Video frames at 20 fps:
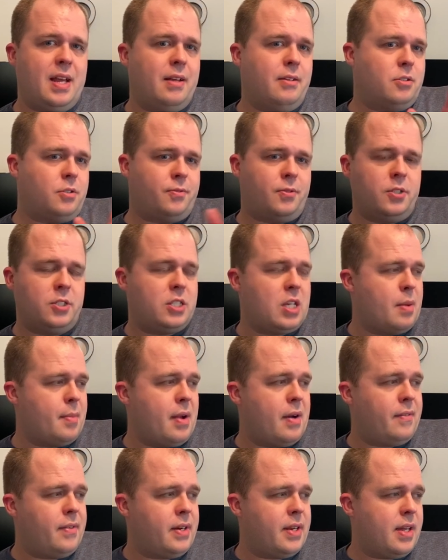It was the first time I
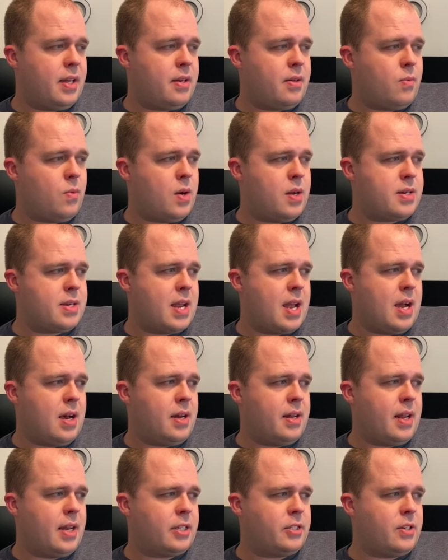ever did a 1
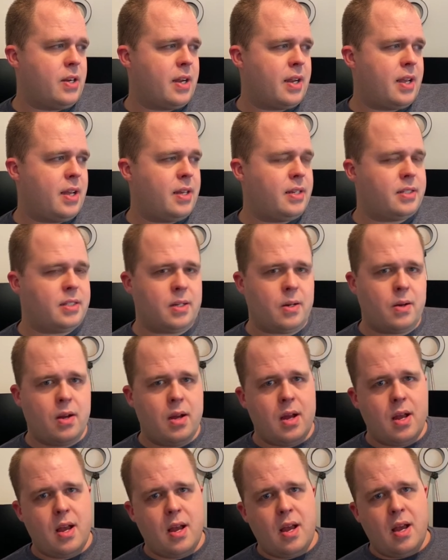gallon extract kit, so
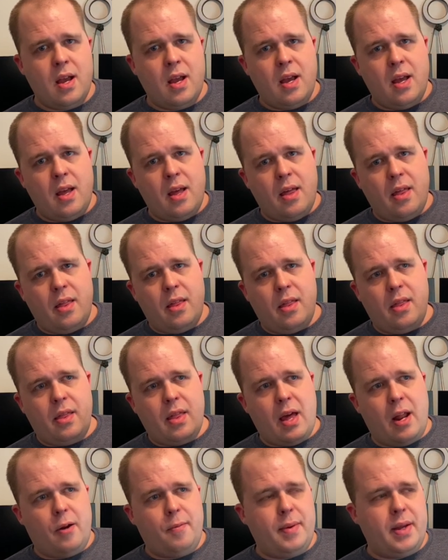
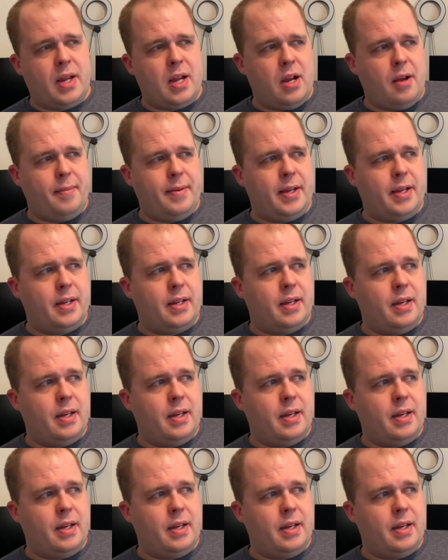that'll be coming.